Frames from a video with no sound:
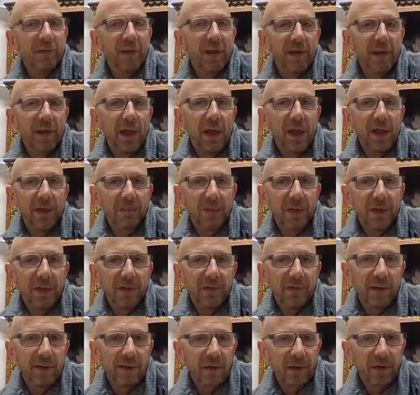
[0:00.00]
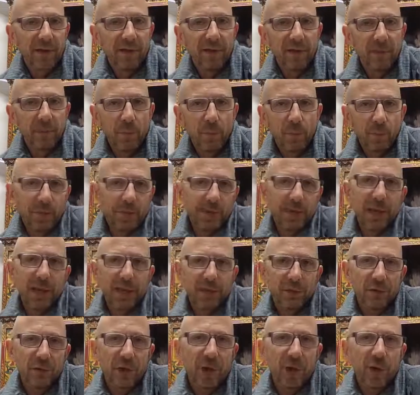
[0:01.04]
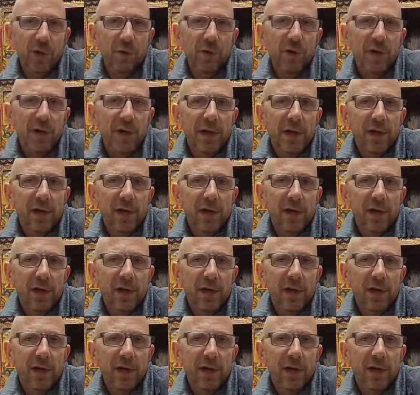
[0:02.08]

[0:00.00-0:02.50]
online because I think it's important that you know